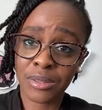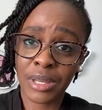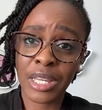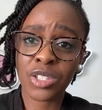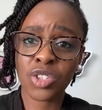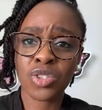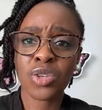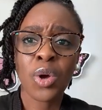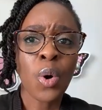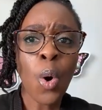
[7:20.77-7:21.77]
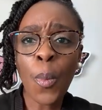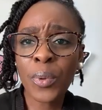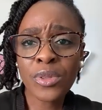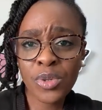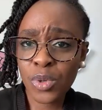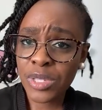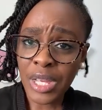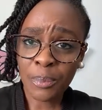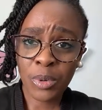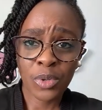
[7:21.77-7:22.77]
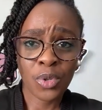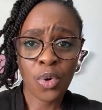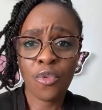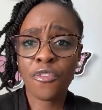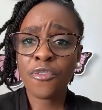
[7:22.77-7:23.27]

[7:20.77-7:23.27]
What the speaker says: Okay, just open the notes app on your